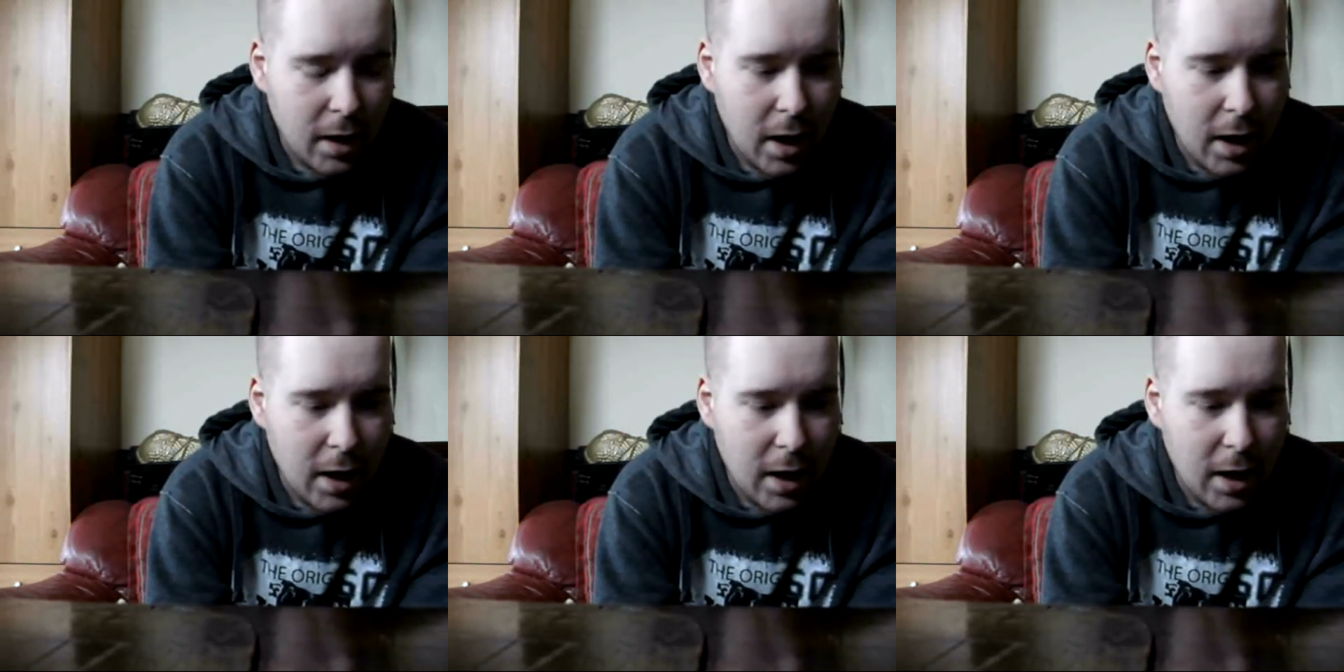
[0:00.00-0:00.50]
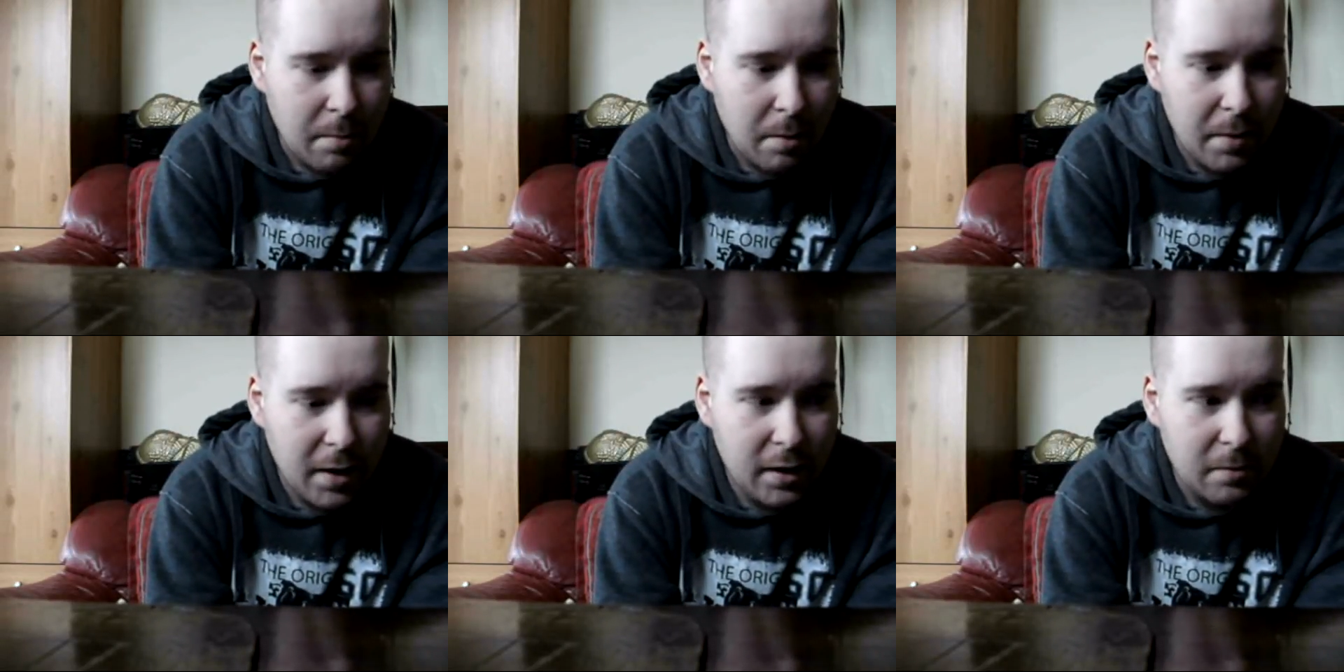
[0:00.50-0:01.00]
My
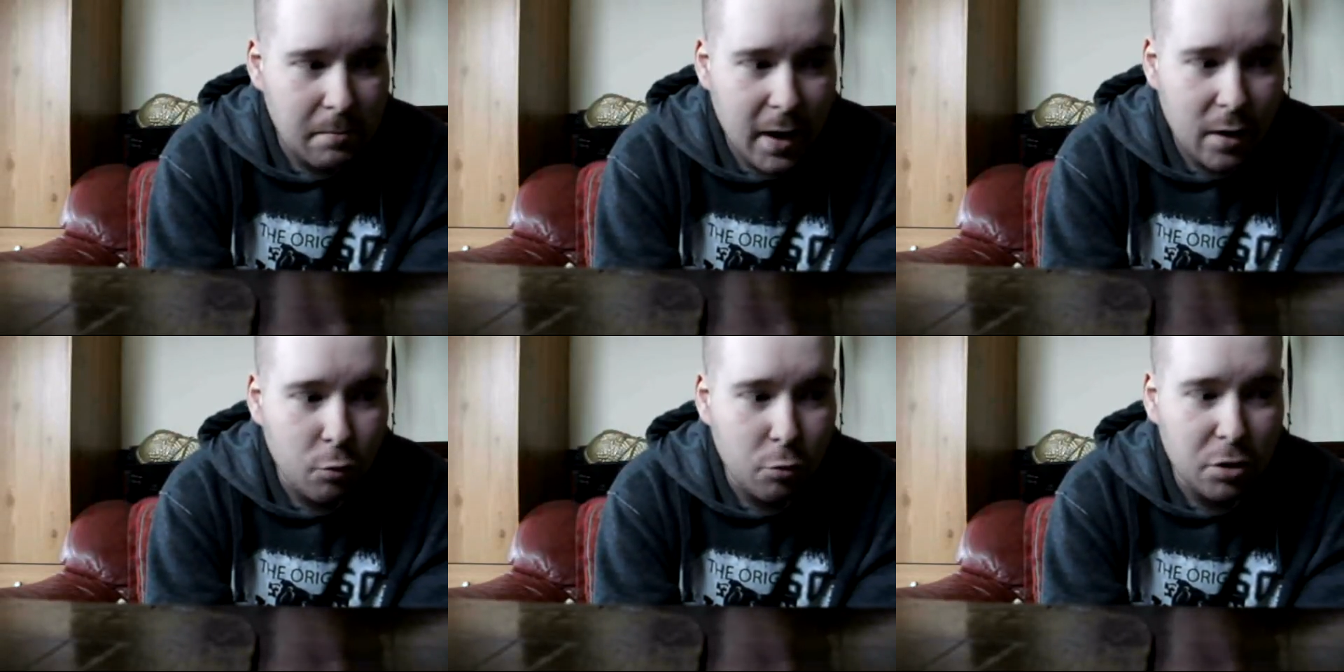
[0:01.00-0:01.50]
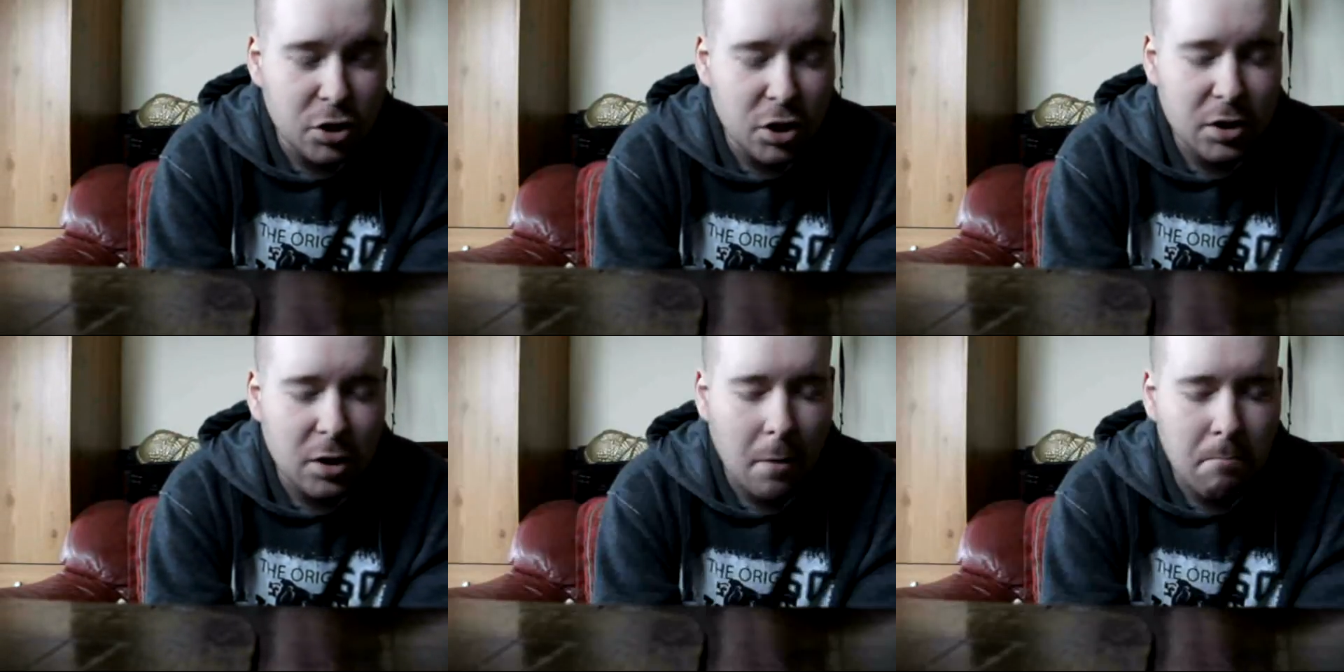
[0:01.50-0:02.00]
medium mech was
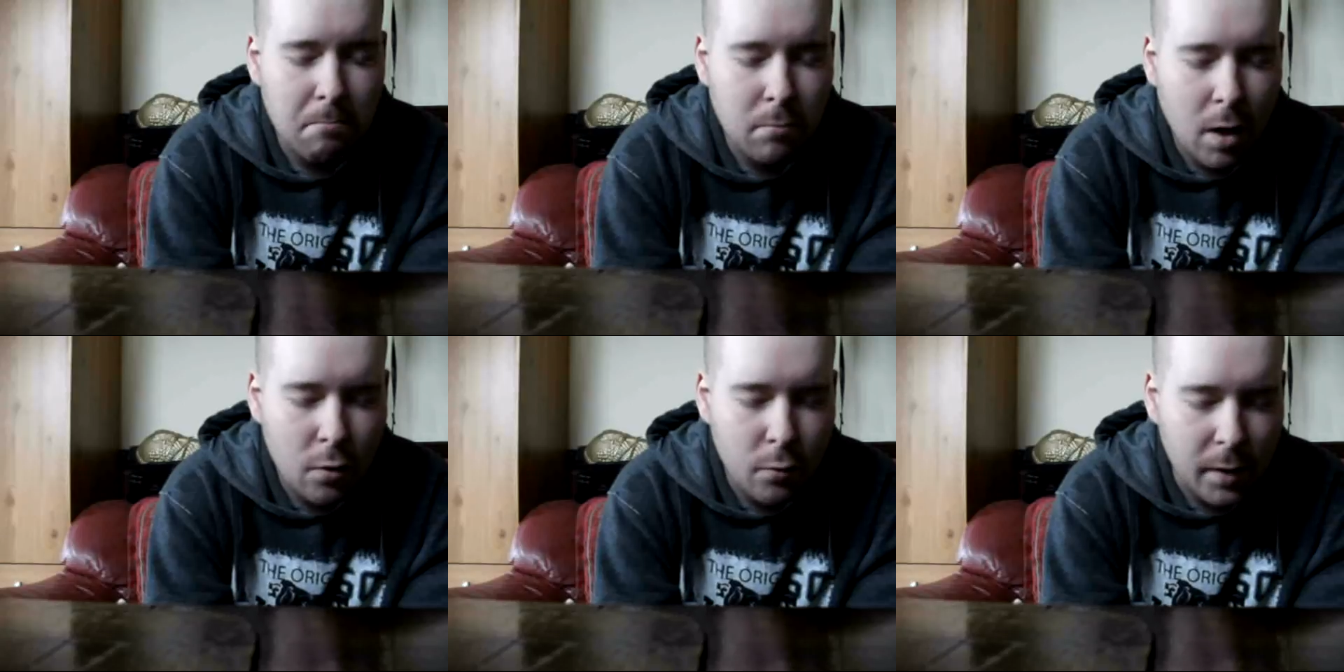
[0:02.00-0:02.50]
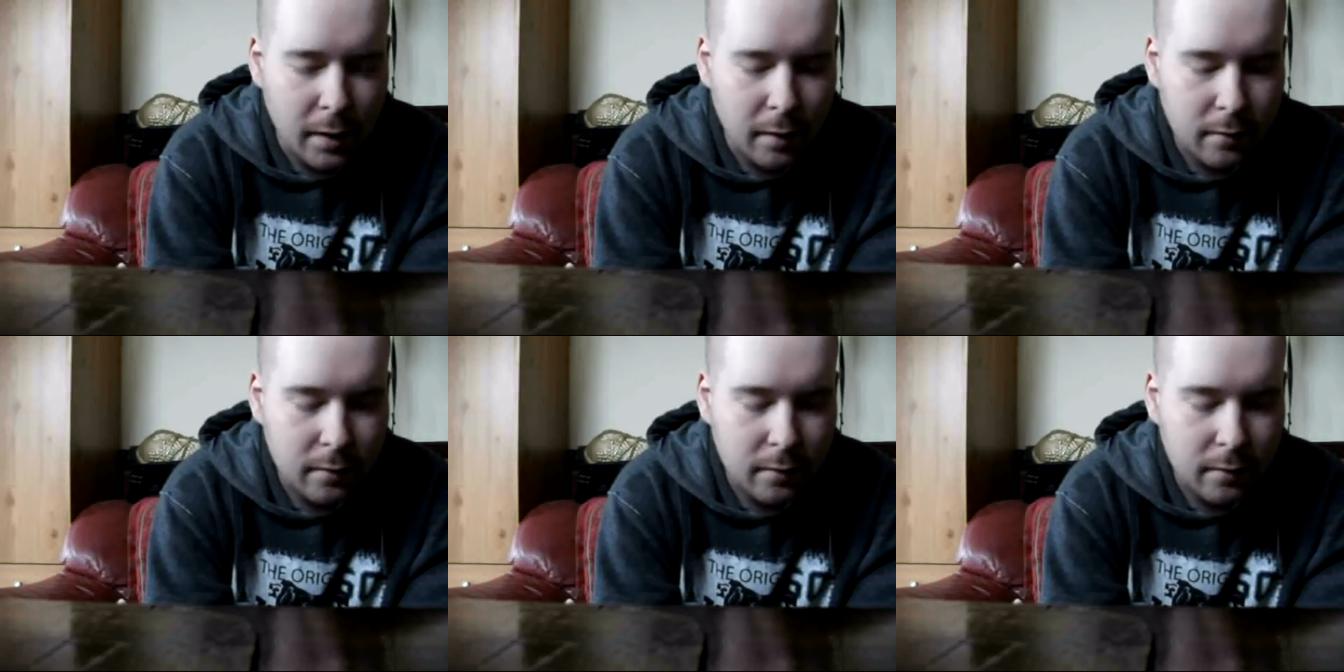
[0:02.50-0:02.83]
just mowing